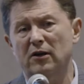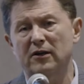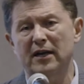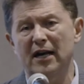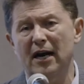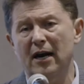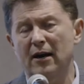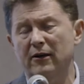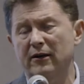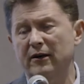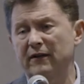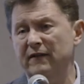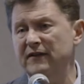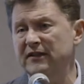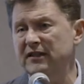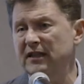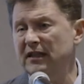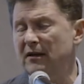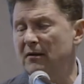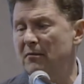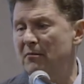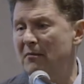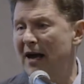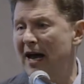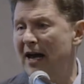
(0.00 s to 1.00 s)
our narratives
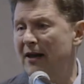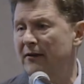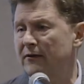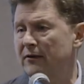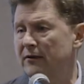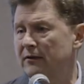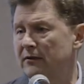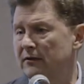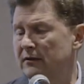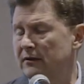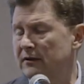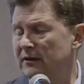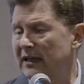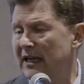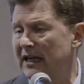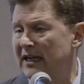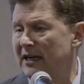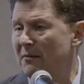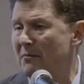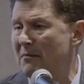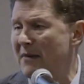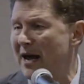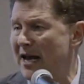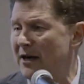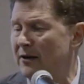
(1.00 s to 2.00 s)
in a
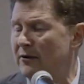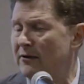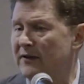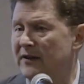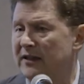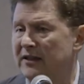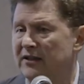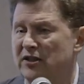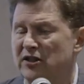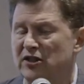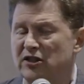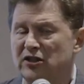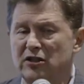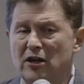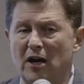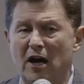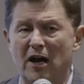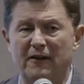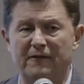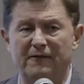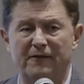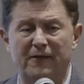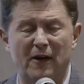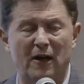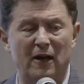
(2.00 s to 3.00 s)
manner that does
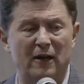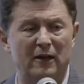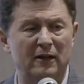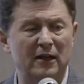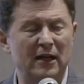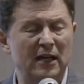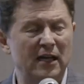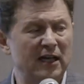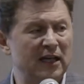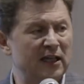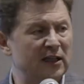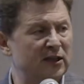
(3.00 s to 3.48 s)
not fall